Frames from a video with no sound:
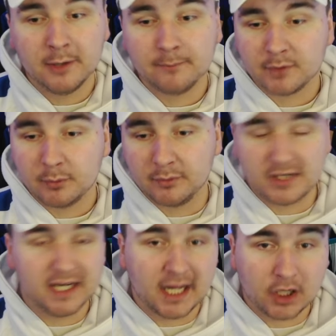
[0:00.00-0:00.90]
We've
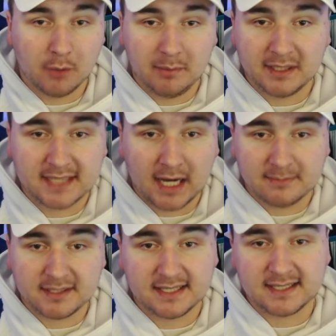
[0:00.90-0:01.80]
seen it a couple of times
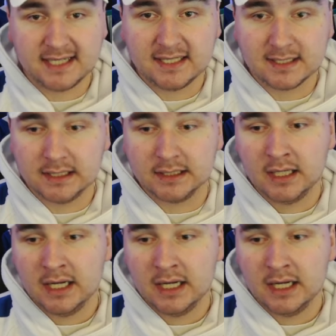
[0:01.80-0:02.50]
this season,